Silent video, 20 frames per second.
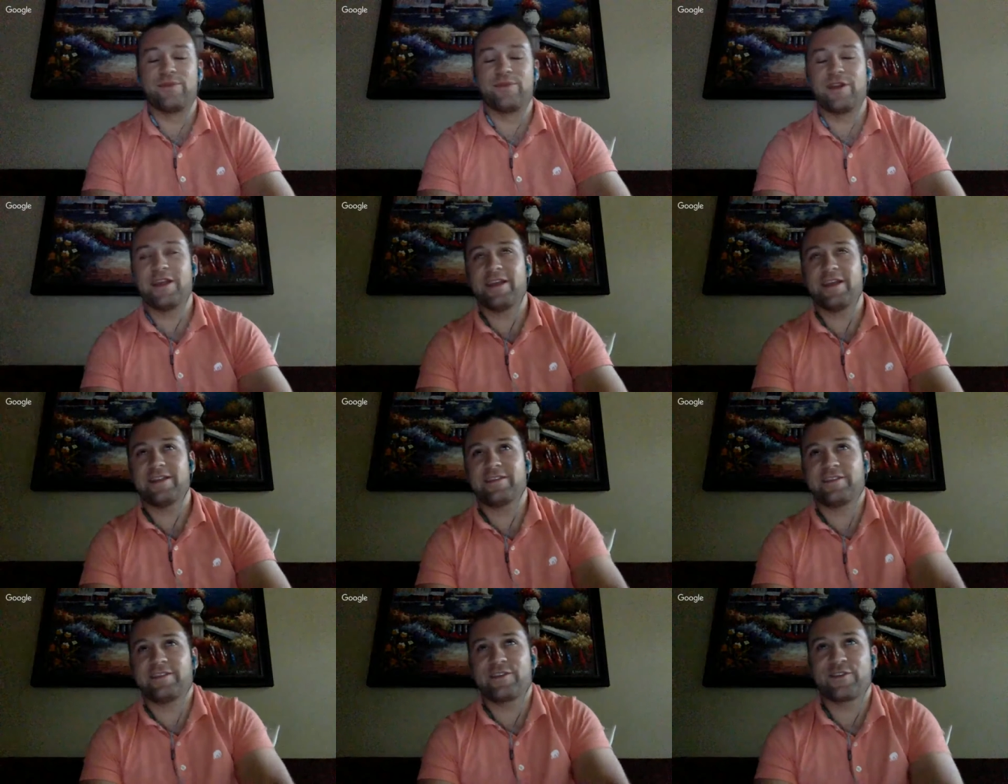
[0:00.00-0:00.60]
ready to
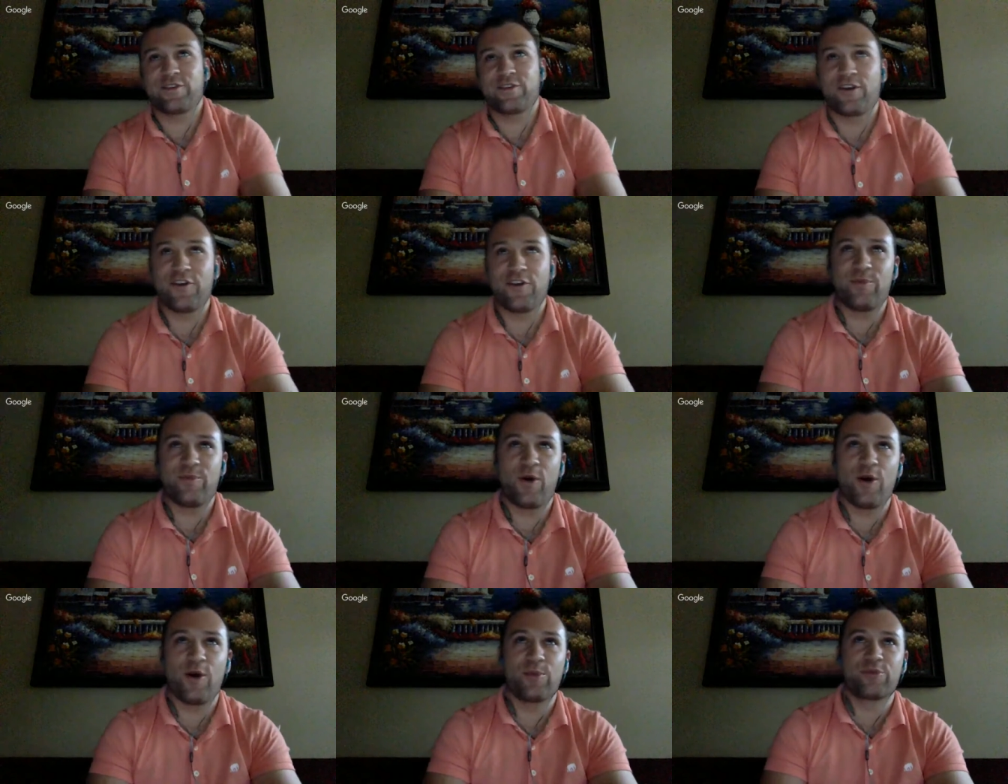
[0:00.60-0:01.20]
get this
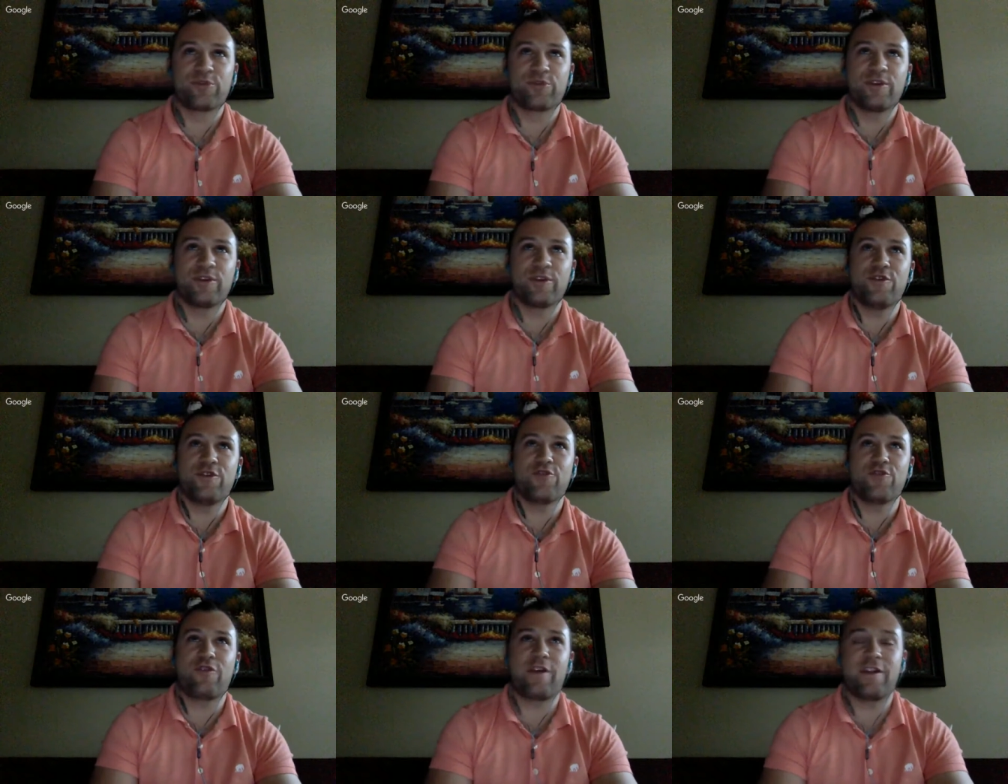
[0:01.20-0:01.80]
softball
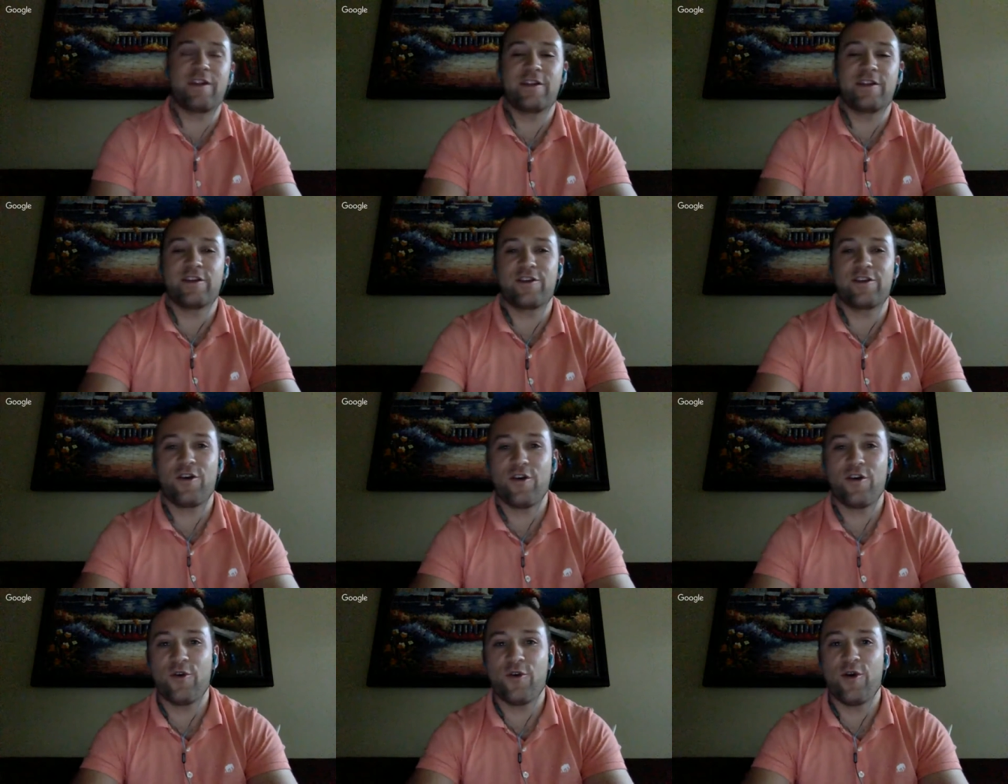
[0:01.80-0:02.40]
preview ready to
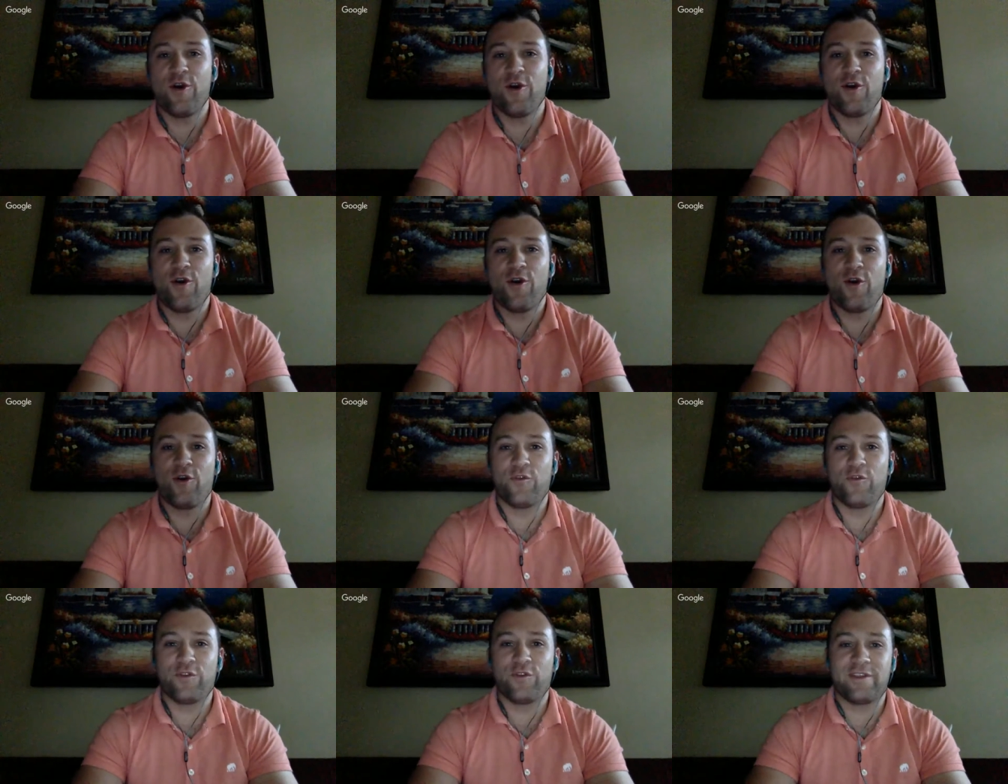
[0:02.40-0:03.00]
go.
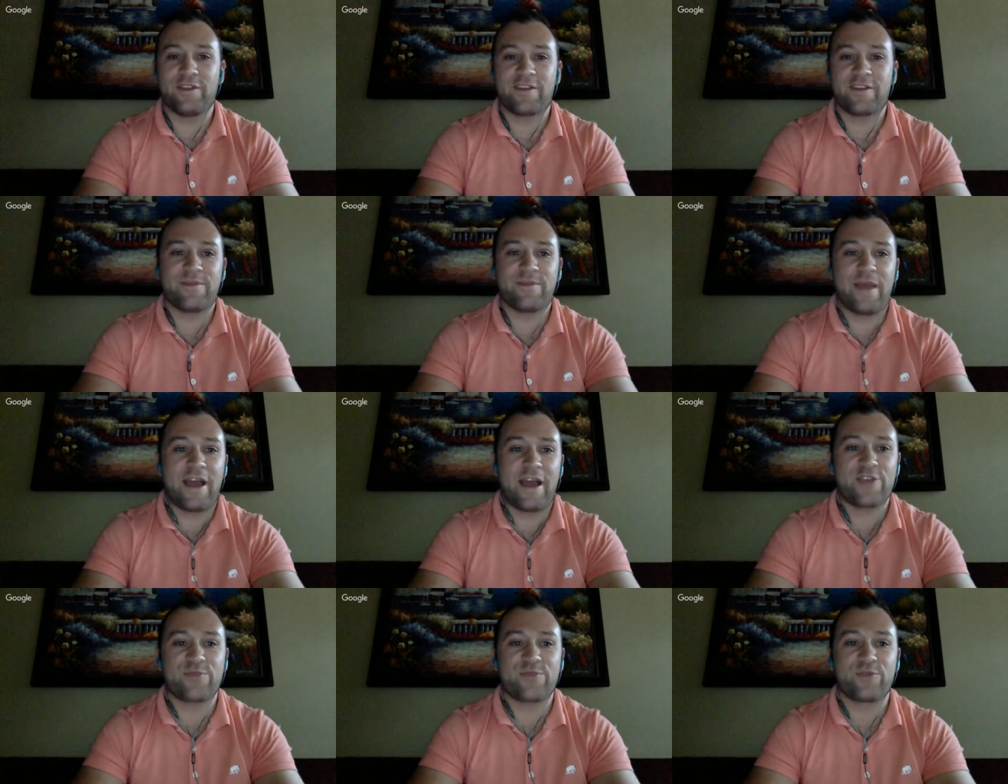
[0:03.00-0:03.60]
Hopefully, a
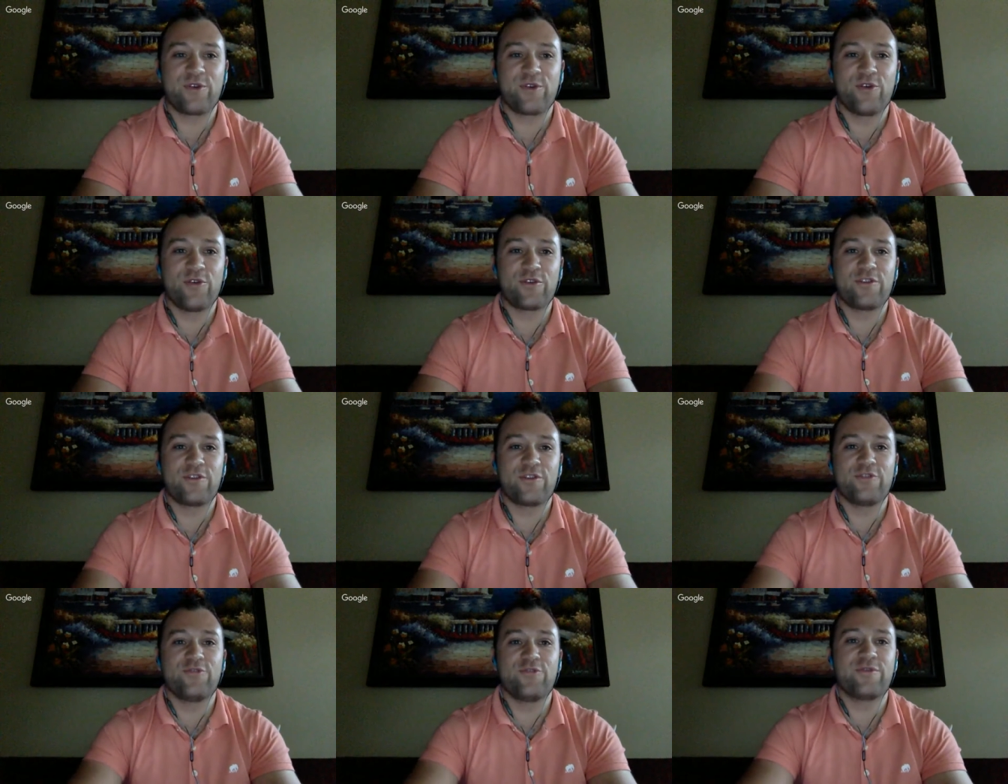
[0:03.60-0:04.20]
Smash Bros can
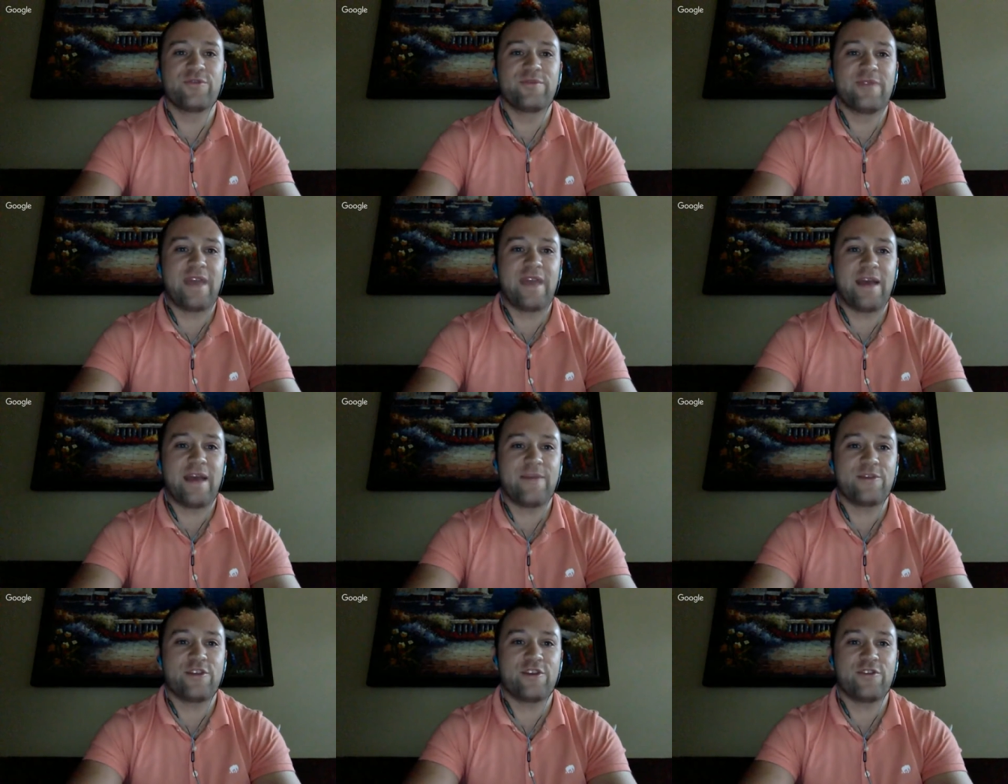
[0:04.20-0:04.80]
do some
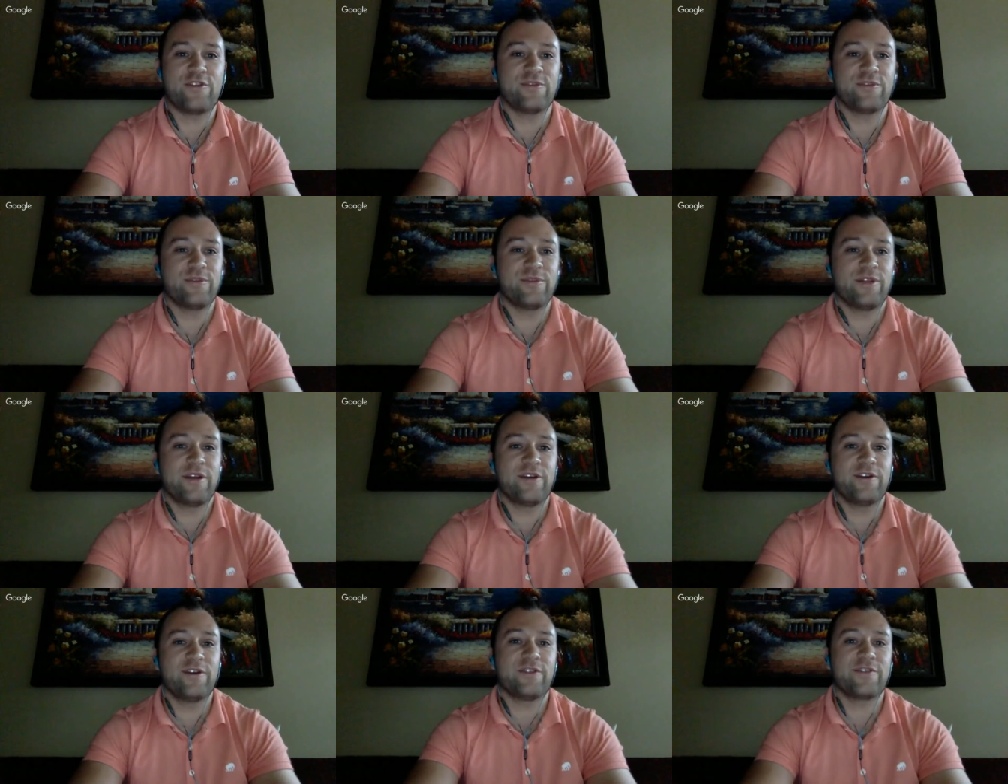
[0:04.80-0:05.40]
damage here in the
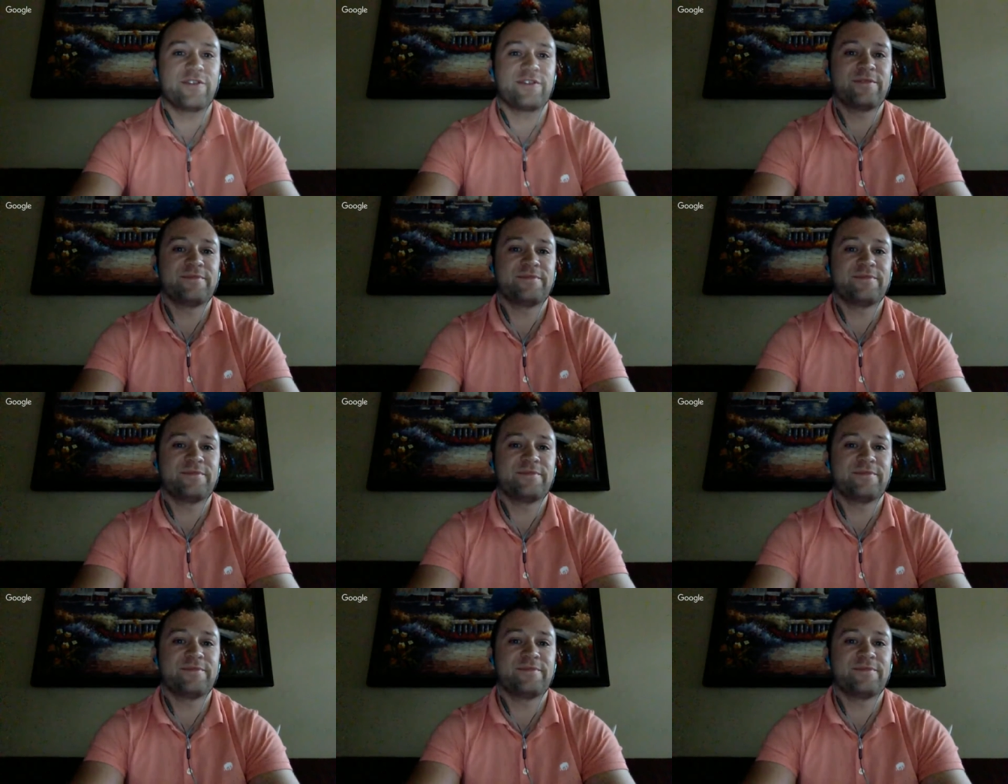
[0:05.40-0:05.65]
playoffs.